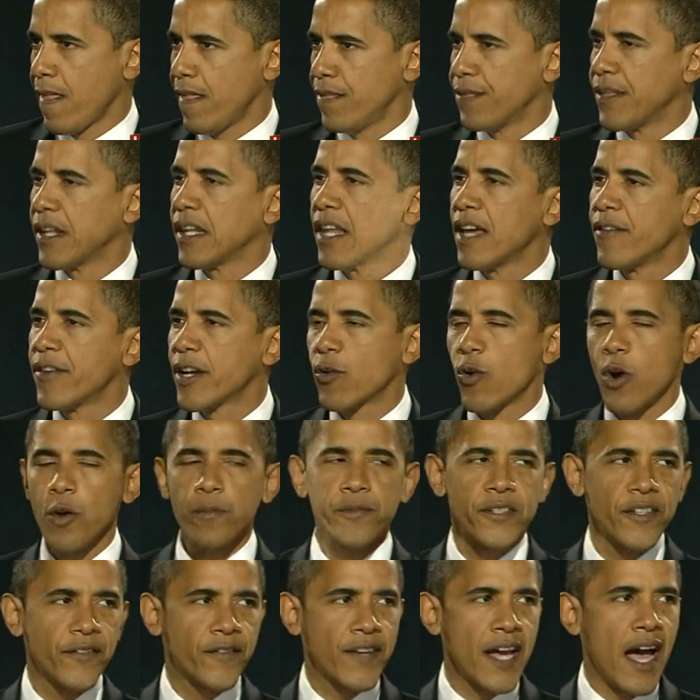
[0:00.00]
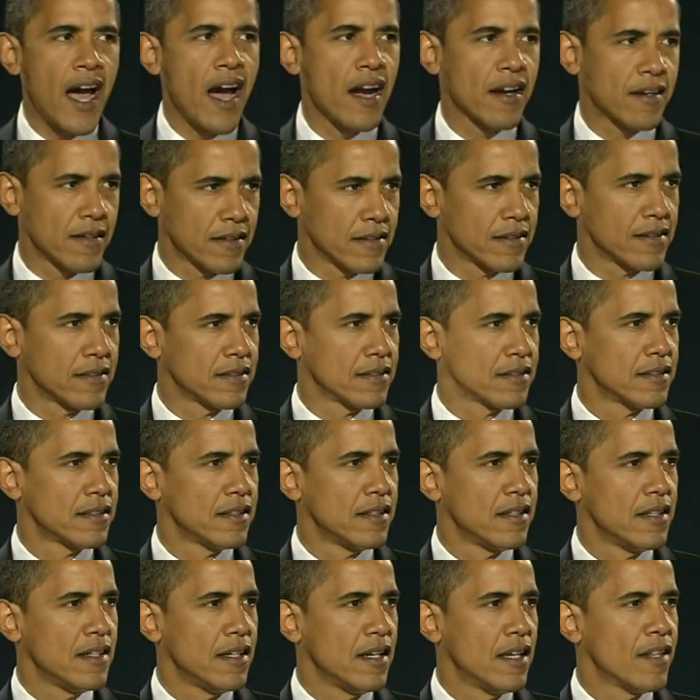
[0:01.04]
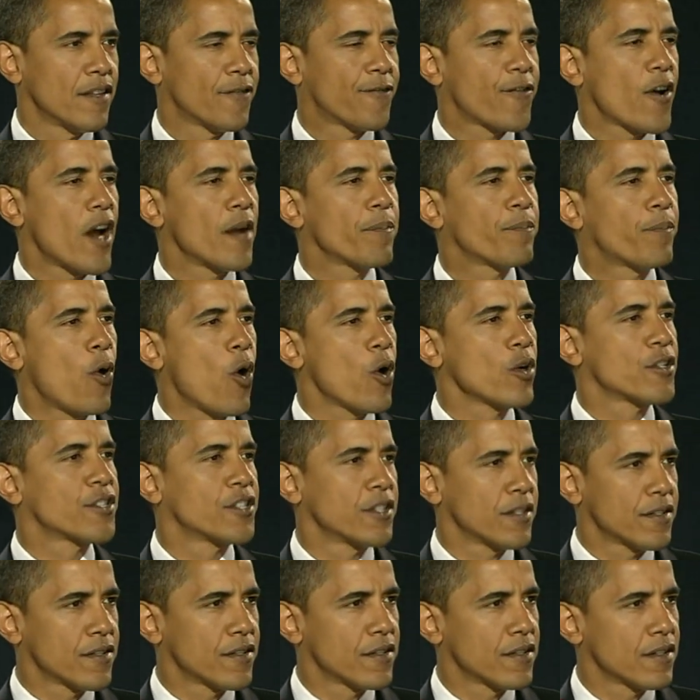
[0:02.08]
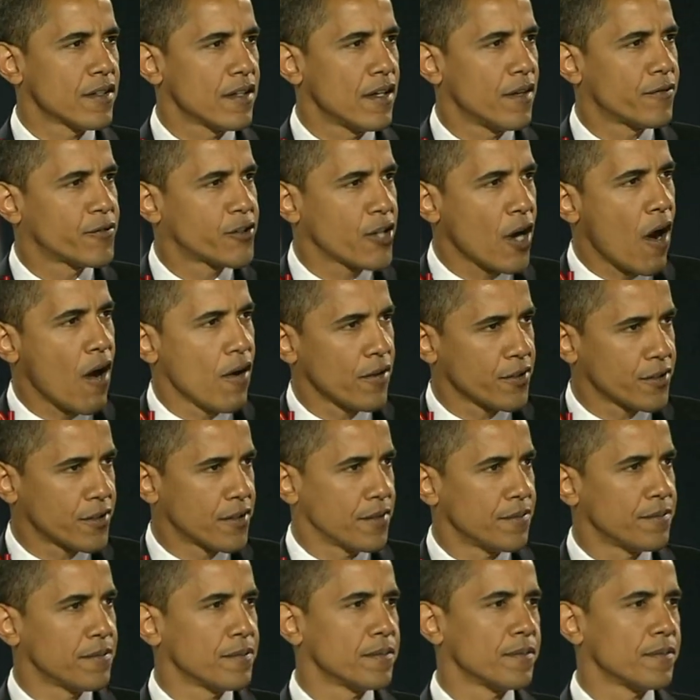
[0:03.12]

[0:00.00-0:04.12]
in the living rooms of Concord, in the front porches of Charleston.